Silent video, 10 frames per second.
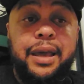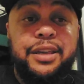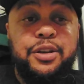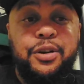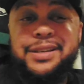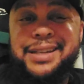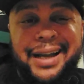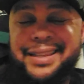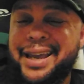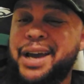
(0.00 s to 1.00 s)
You know, it's
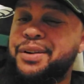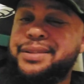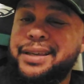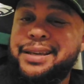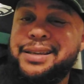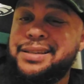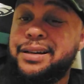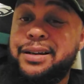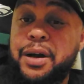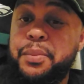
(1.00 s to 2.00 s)
not that I don't think he's a
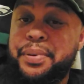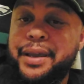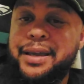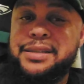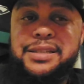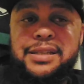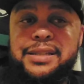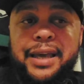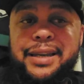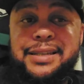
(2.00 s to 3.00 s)
good player. It's just
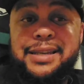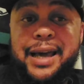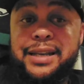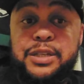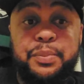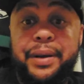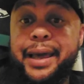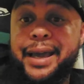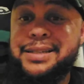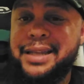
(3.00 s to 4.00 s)
that he's not a
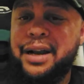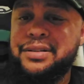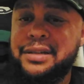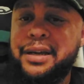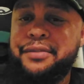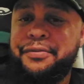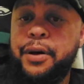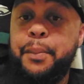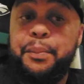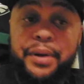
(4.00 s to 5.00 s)
splash that I was looking
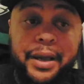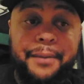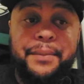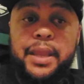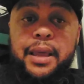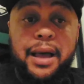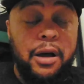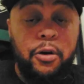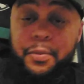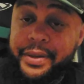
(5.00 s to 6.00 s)
for. But
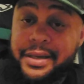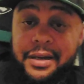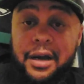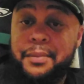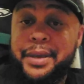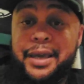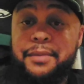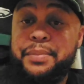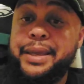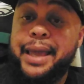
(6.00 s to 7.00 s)
I hope he could come
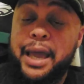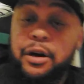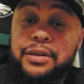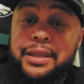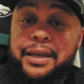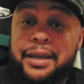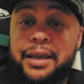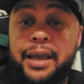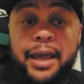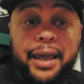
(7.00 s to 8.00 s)
in, be
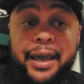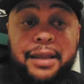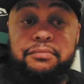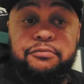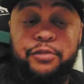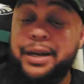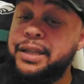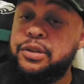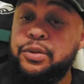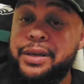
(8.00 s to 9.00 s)
healthy, and really
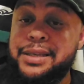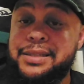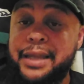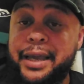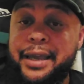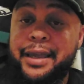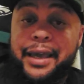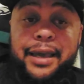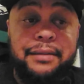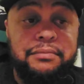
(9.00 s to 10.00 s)
do his thing.
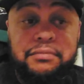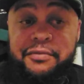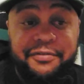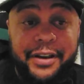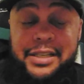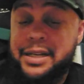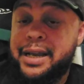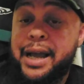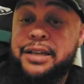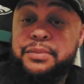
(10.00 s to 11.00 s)
And Fletcher
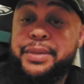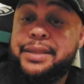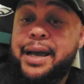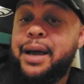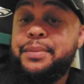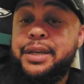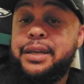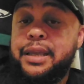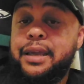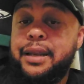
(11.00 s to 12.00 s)
Cox will be
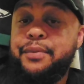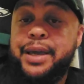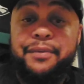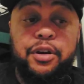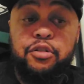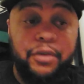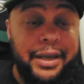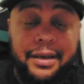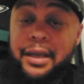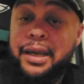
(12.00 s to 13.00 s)
dominant again. We have a
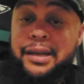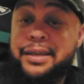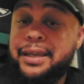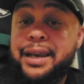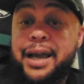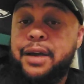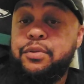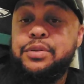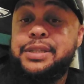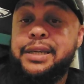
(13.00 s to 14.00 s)
great
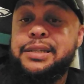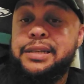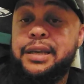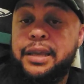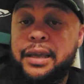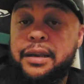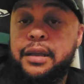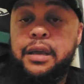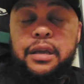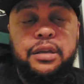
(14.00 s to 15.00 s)
D-line rotation again.
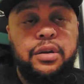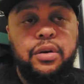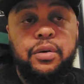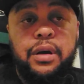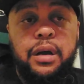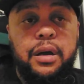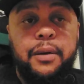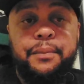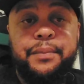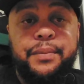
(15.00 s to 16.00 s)
You
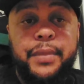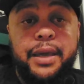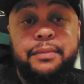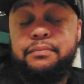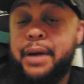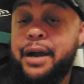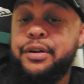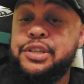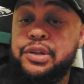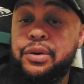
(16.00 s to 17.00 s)
know, and
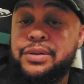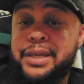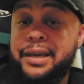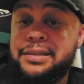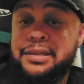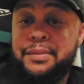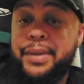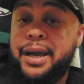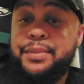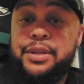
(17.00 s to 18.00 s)
Byron Jones heads to the
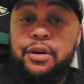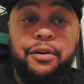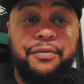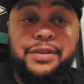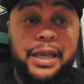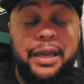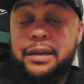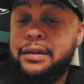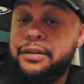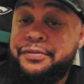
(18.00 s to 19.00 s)
Miami Dolphins. A
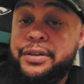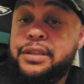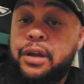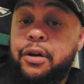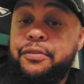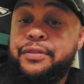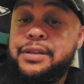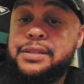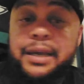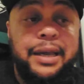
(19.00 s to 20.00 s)
good for the
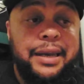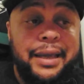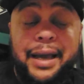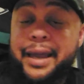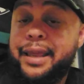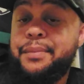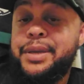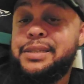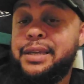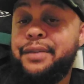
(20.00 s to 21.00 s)
Dolphins. They got him
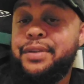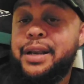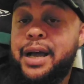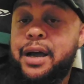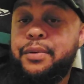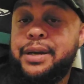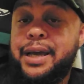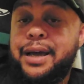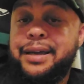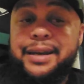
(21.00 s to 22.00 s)
and Xavier Howard
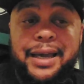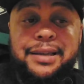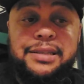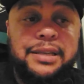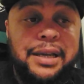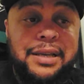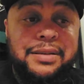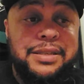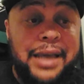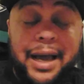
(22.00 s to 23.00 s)
now. A nice,
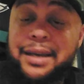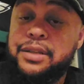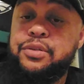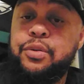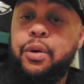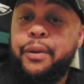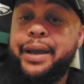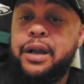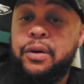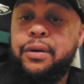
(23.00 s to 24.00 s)
solid duo
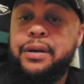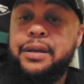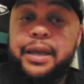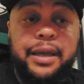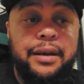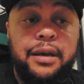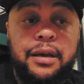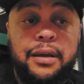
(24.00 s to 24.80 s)
at corner. And